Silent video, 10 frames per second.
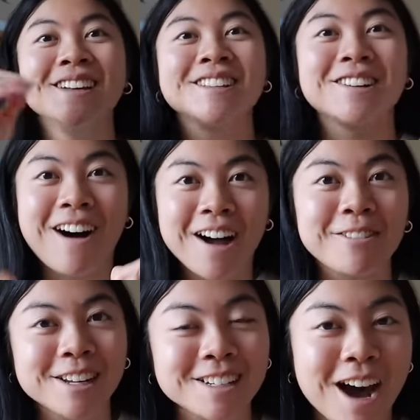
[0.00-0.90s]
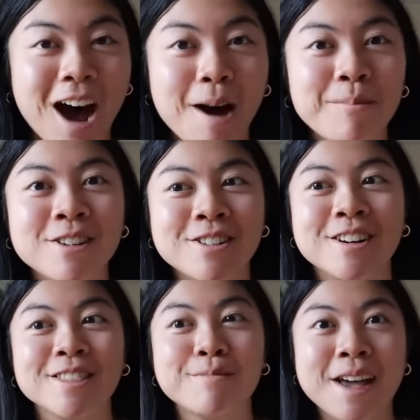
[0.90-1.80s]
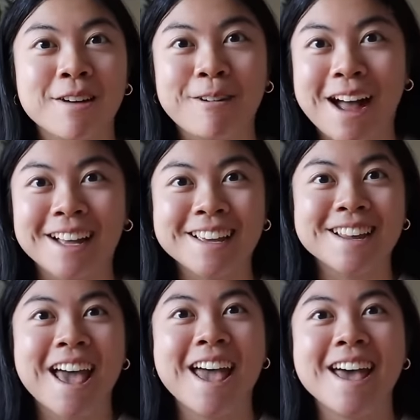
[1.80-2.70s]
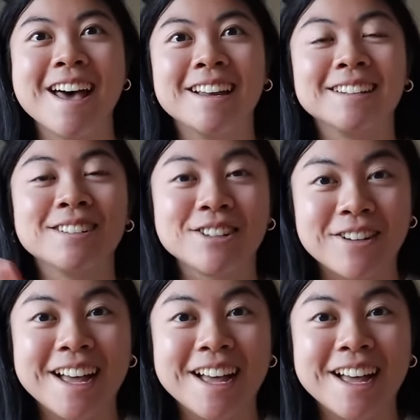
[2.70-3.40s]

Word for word: so I wanted to hop on the bandwagon and do